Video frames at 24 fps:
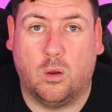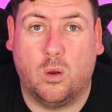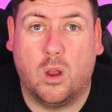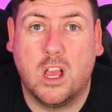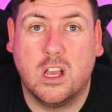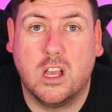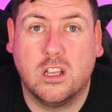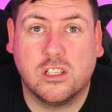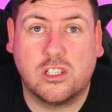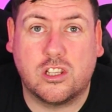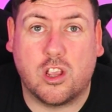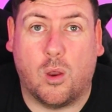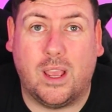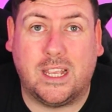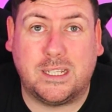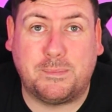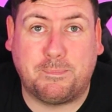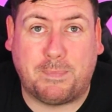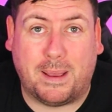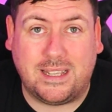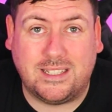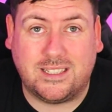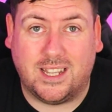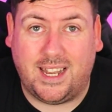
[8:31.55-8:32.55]
So it's
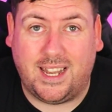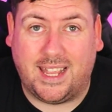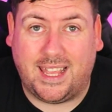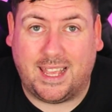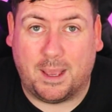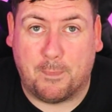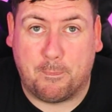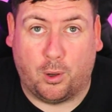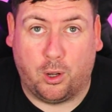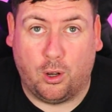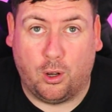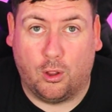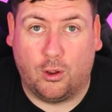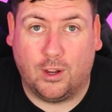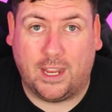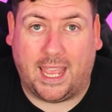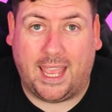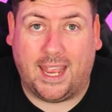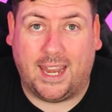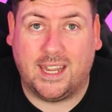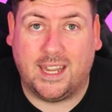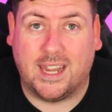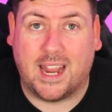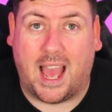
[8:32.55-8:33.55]
basically plug
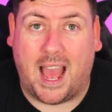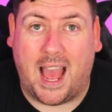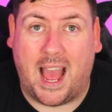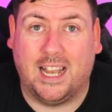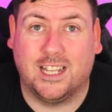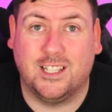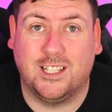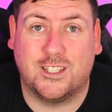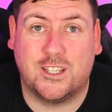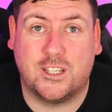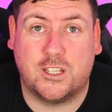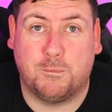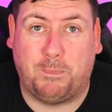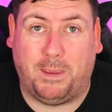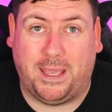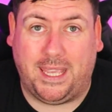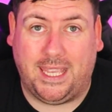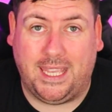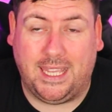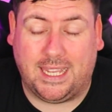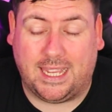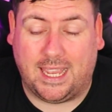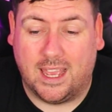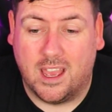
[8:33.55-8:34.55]
in and
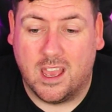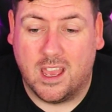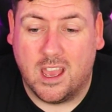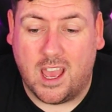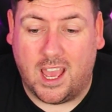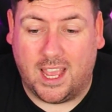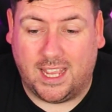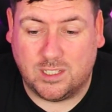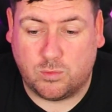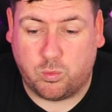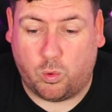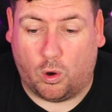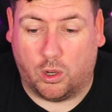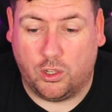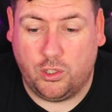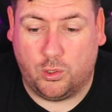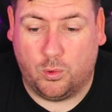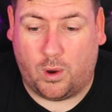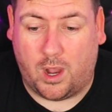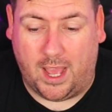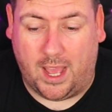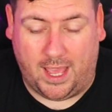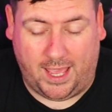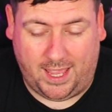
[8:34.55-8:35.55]
speak is what you are
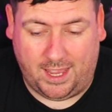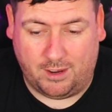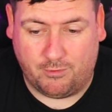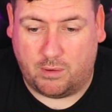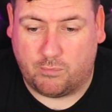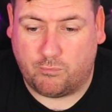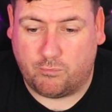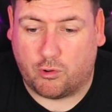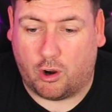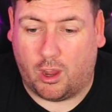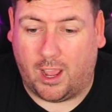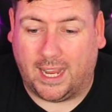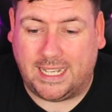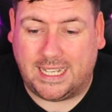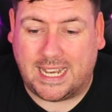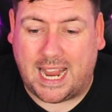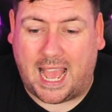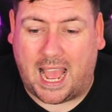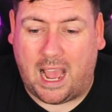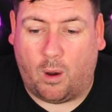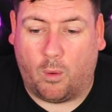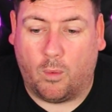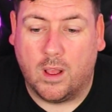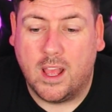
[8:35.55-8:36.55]
hearing right now.